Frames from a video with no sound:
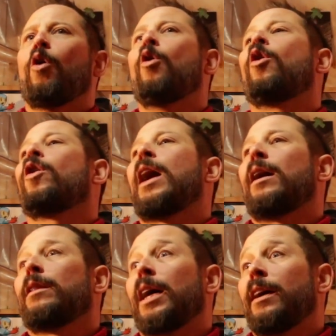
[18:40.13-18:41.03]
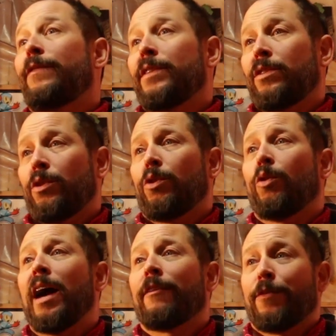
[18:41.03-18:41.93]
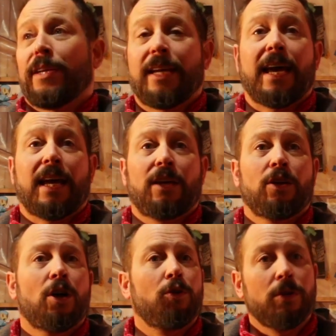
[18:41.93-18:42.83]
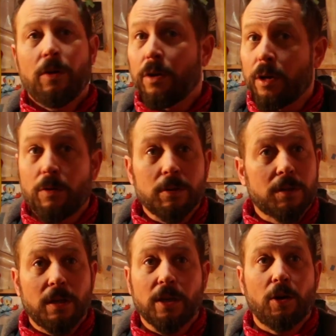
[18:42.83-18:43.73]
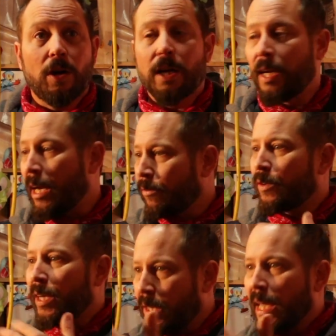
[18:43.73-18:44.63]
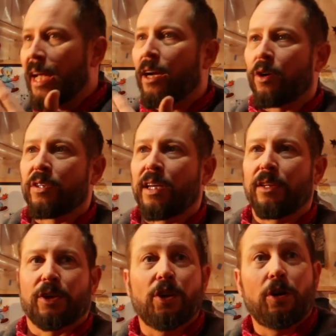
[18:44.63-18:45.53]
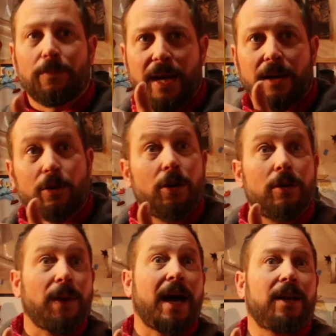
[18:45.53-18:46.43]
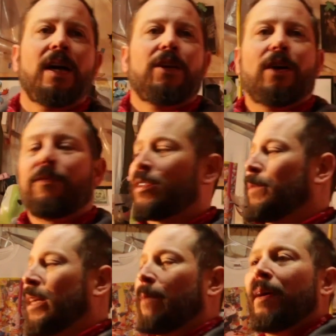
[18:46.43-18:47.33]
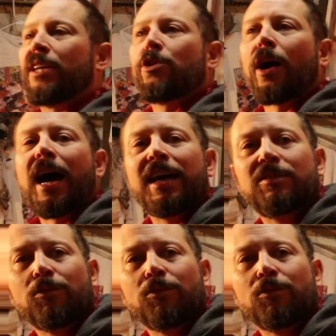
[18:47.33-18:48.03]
or how life is to you every day. You know, you don't know what's gonna go on, and every layer is either good or bad or good or bad. You have something that makes your eyes